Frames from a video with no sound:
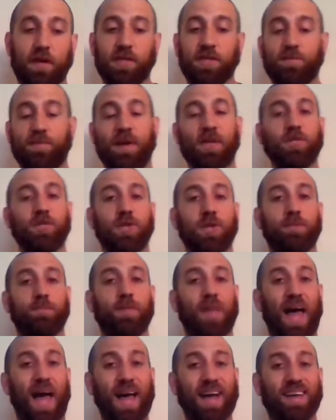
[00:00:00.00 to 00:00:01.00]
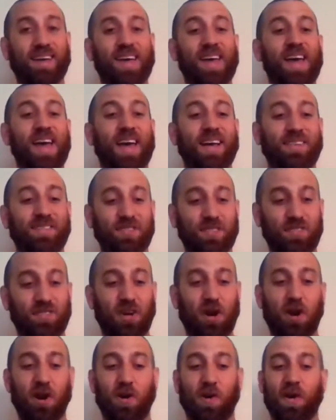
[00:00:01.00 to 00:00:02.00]
especially Black and
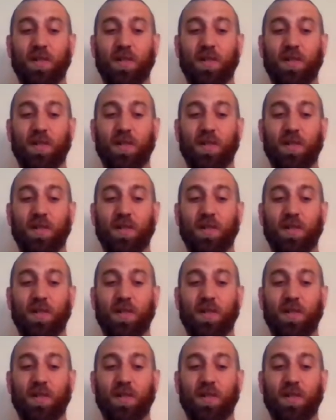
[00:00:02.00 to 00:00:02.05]
Cesaro.